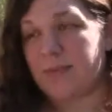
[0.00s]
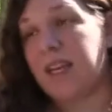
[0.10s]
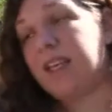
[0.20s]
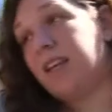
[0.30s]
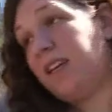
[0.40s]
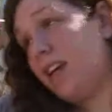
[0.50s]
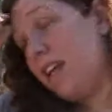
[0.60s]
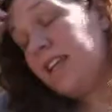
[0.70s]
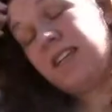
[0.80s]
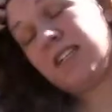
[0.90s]
I think I
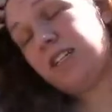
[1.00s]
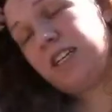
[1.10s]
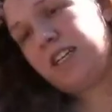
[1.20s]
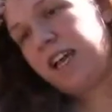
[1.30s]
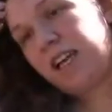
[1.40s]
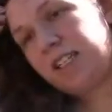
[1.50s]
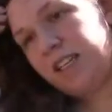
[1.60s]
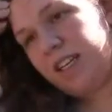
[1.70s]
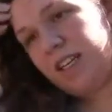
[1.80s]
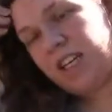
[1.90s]
think that's good actually.